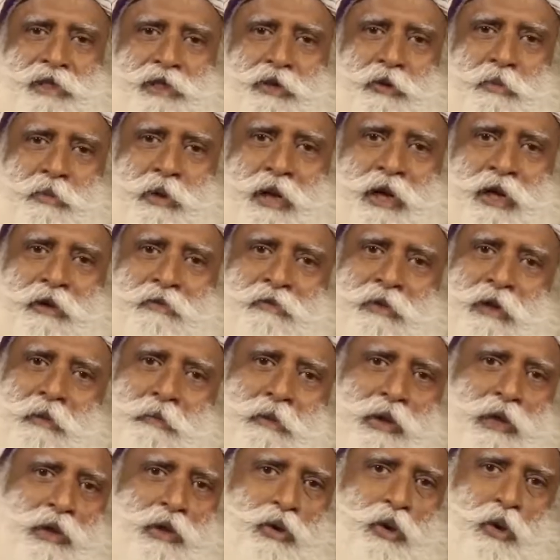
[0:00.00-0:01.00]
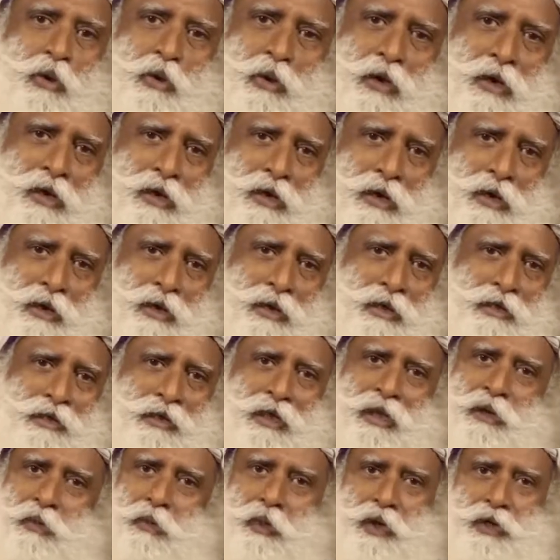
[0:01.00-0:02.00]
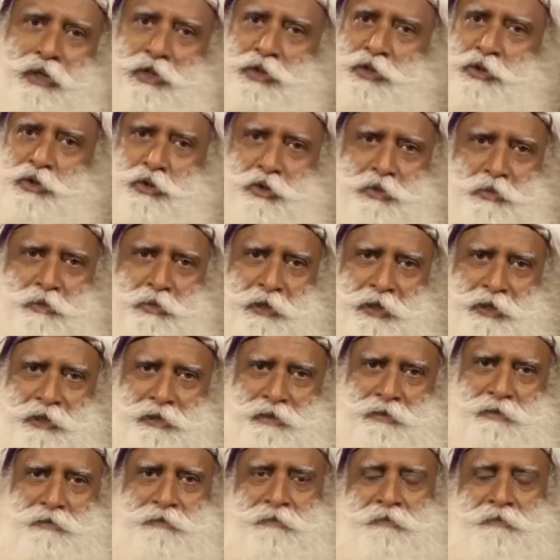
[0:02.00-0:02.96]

in your blood will be lower than what it should be.